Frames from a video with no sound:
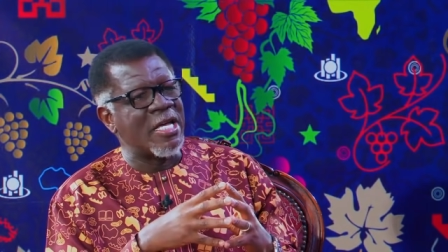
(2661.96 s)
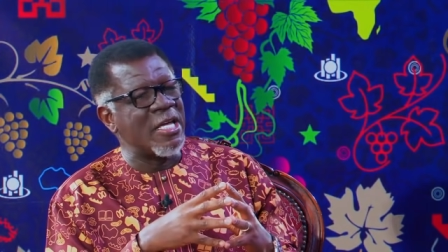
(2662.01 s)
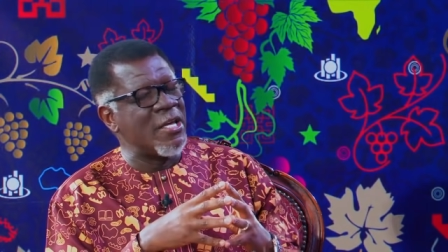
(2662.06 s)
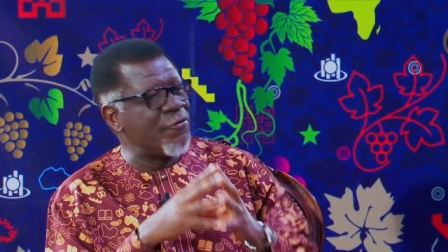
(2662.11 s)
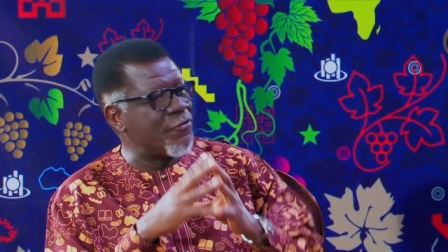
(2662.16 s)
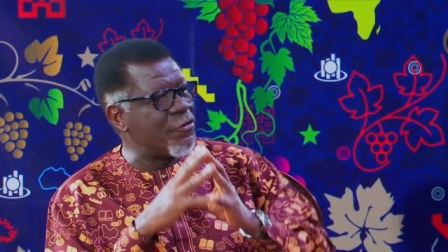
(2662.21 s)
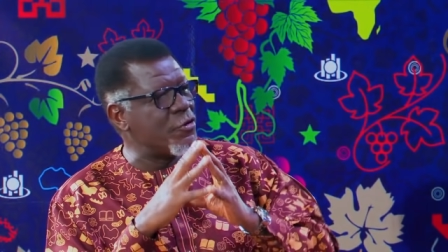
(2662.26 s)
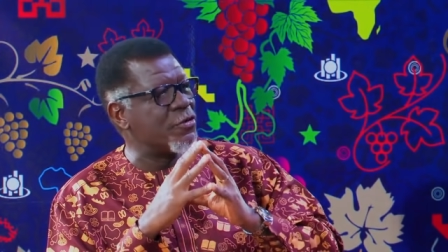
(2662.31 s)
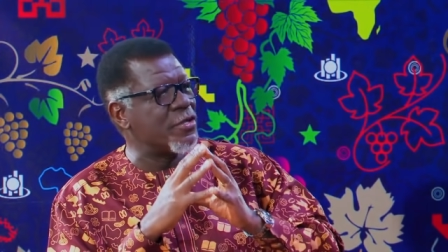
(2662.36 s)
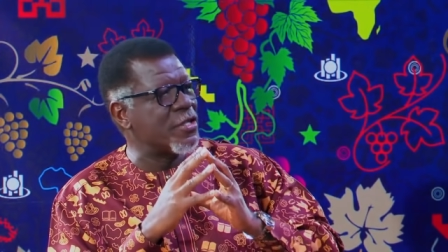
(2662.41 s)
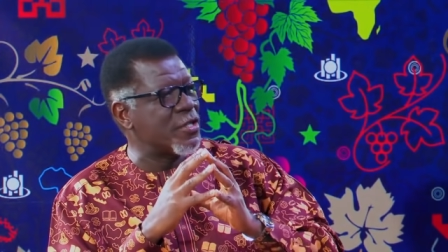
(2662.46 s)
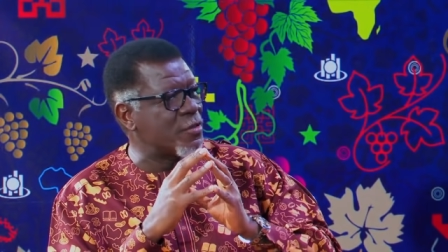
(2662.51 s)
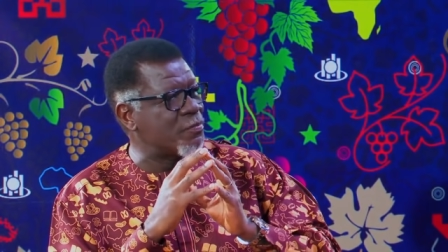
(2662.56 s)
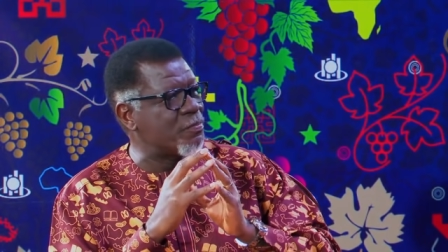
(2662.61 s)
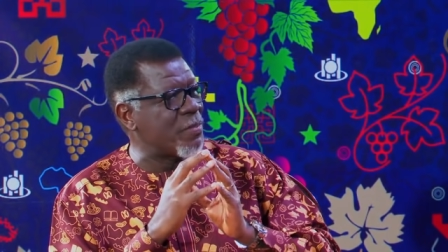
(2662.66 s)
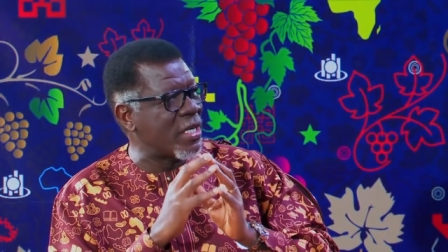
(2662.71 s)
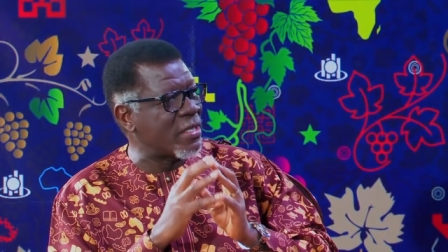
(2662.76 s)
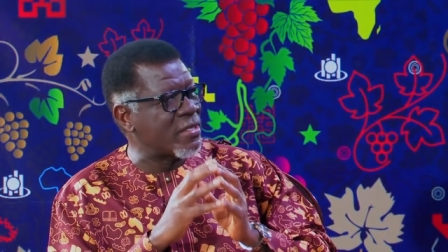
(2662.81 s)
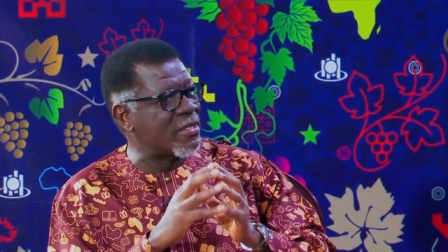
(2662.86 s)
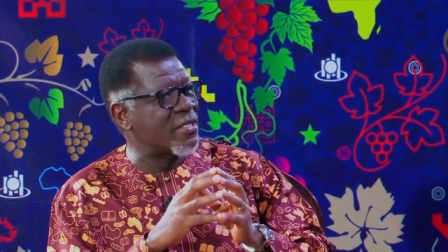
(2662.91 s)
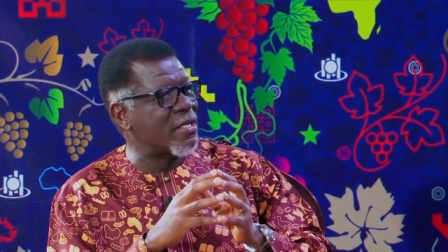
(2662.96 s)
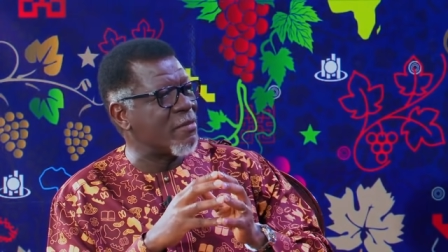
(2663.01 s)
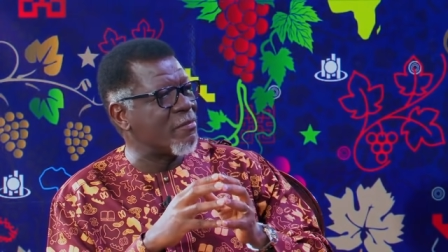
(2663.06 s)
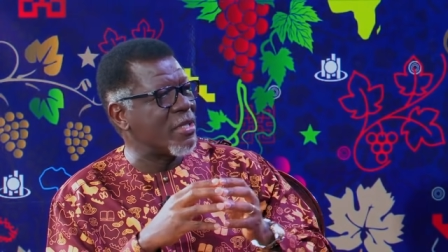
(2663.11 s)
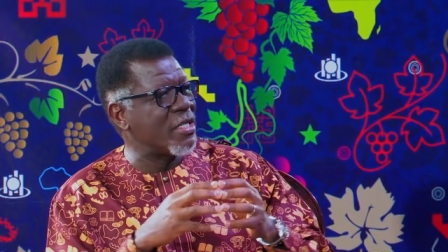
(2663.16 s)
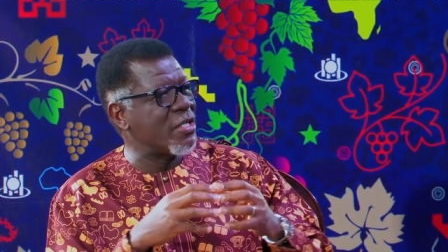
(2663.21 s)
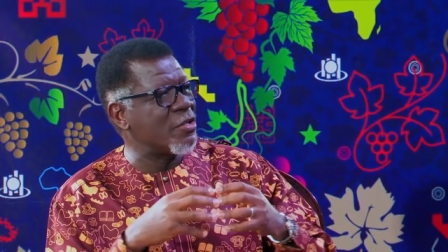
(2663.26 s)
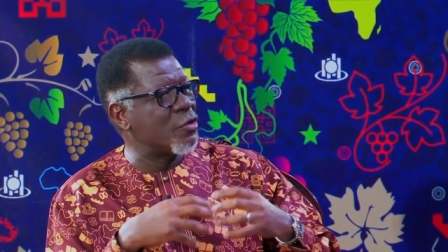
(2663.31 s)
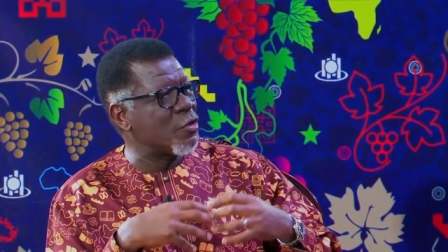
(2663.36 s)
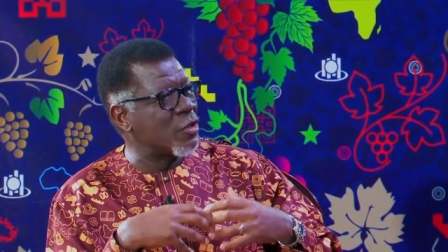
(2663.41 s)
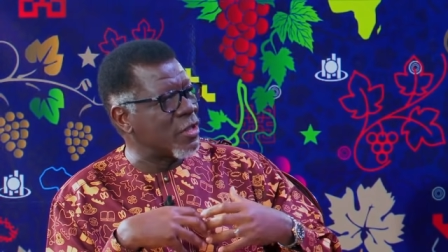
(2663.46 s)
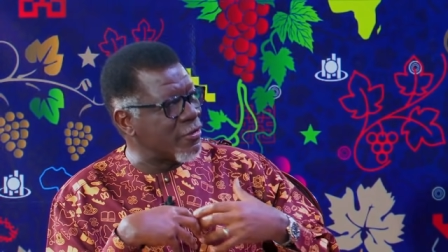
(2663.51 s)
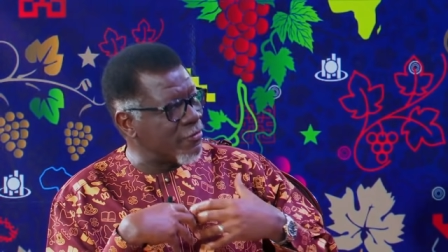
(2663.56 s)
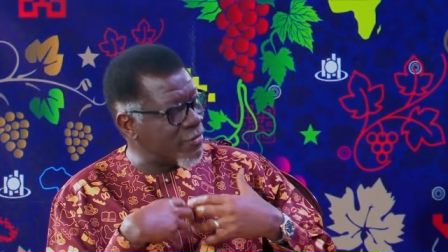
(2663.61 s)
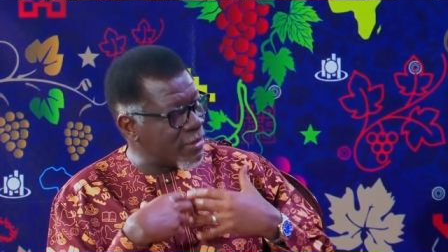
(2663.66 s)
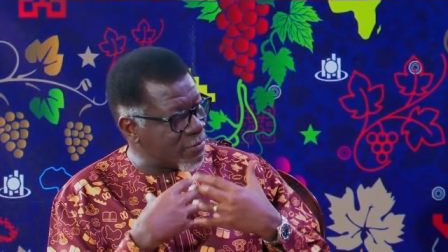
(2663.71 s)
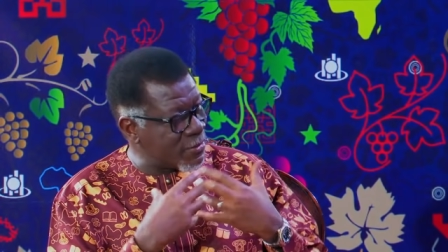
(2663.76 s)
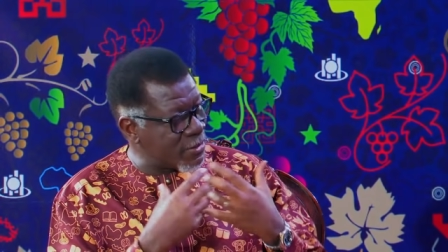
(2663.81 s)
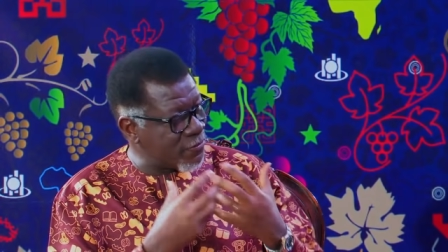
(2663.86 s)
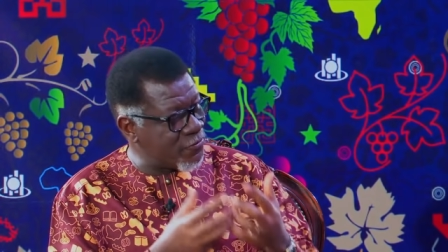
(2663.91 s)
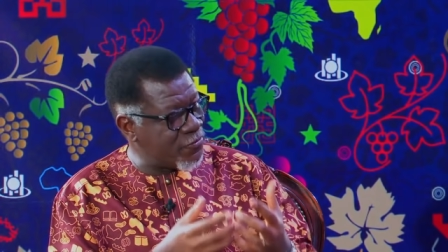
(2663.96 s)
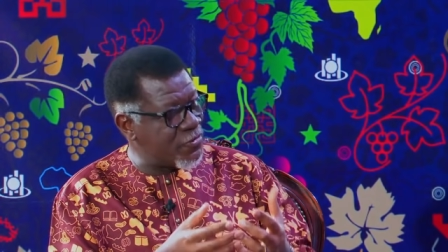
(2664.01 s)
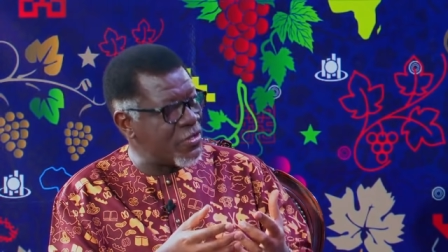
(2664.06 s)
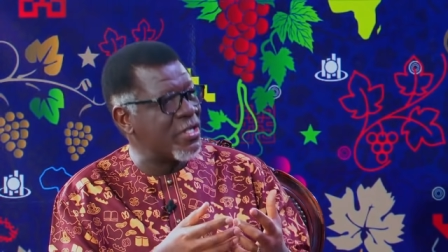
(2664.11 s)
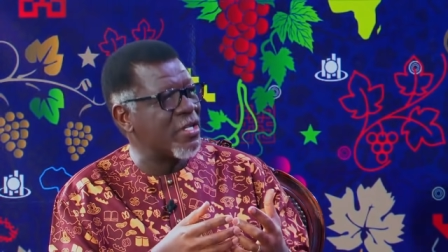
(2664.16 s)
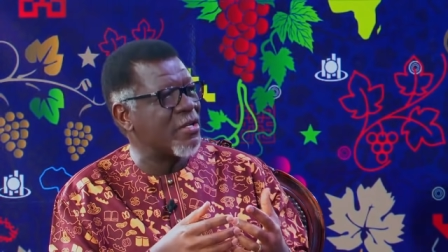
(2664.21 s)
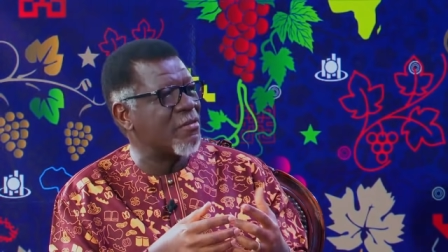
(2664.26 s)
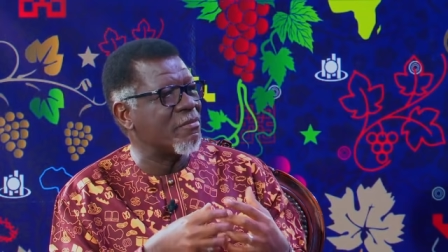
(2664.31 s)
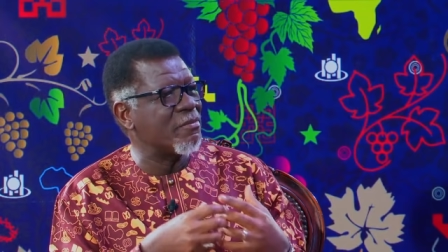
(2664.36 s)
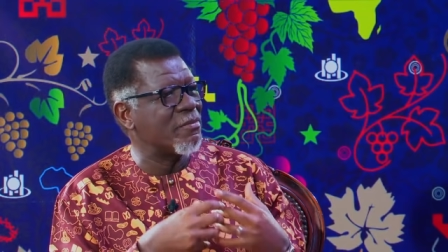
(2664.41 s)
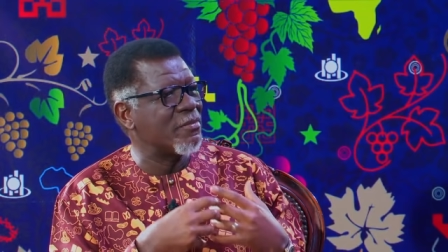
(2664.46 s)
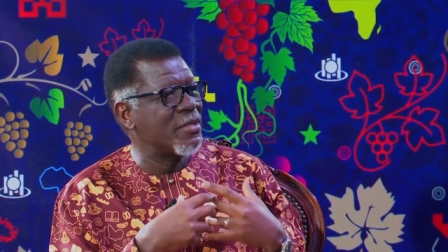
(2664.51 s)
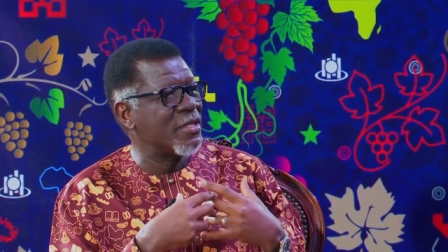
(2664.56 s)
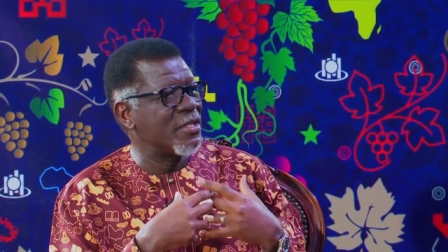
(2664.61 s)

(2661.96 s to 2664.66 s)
If you respect somebody, you give them the freedom